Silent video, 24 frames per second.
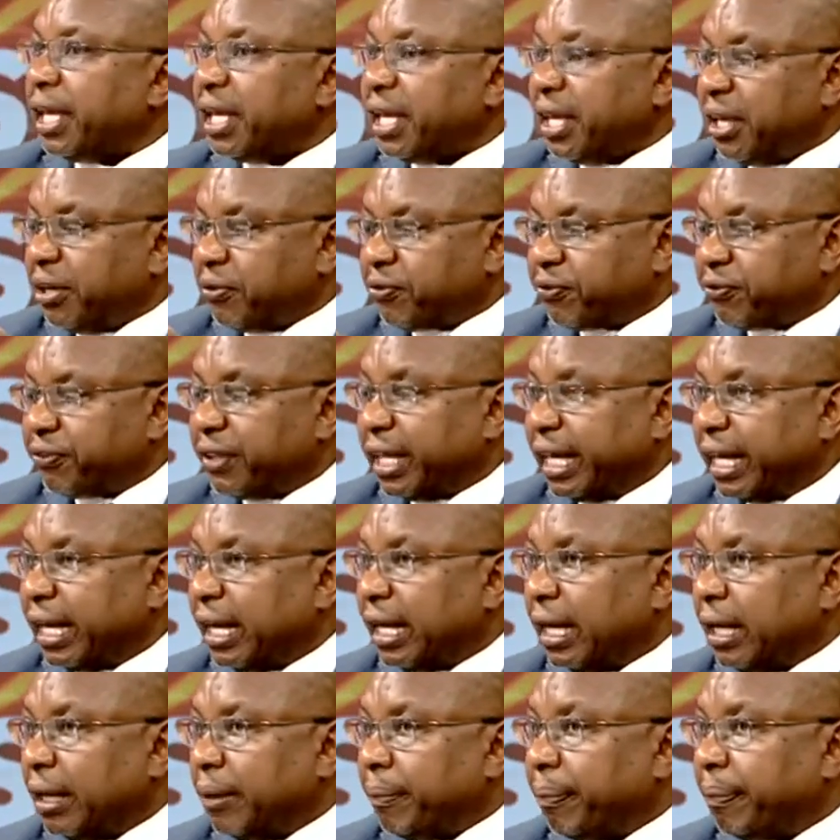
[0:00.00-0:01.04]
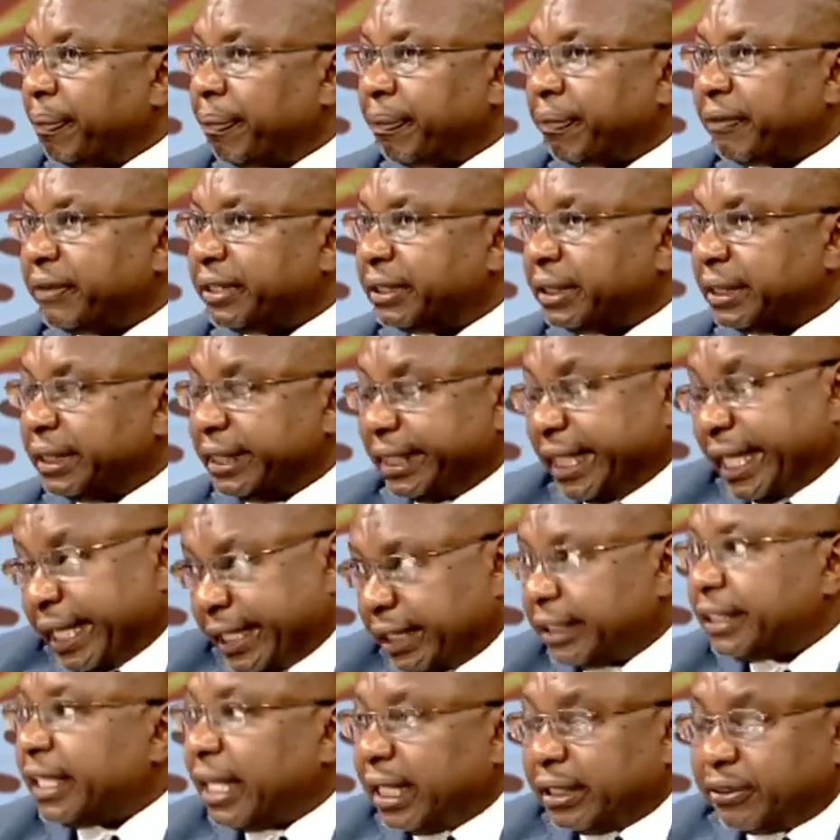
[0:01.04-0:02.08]
If they are
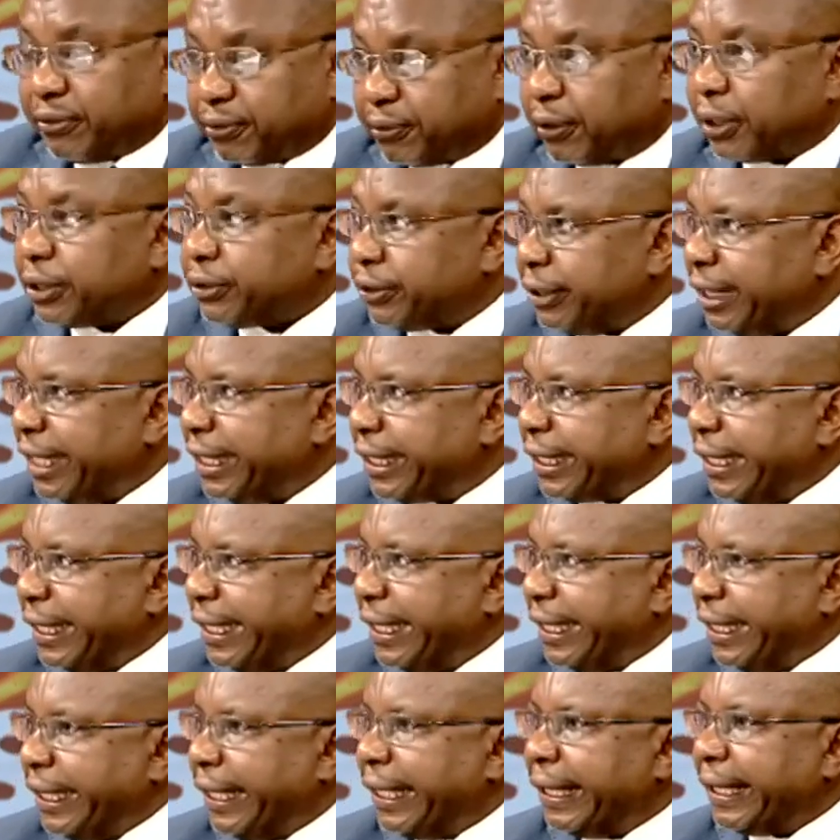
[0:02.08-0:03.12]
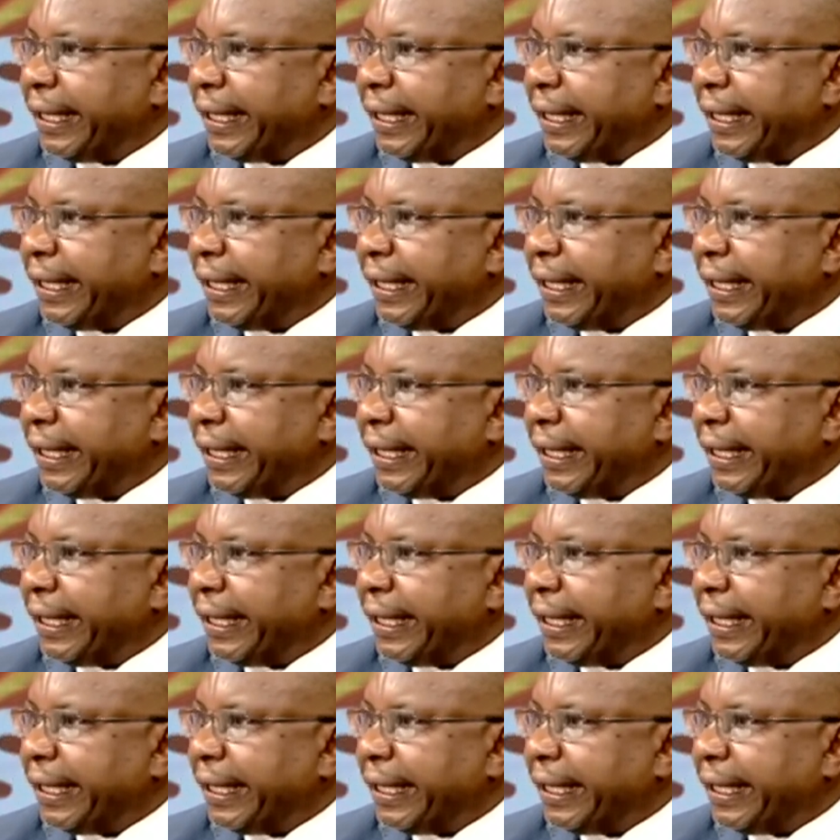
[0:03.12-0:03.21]
dead, unfortunately,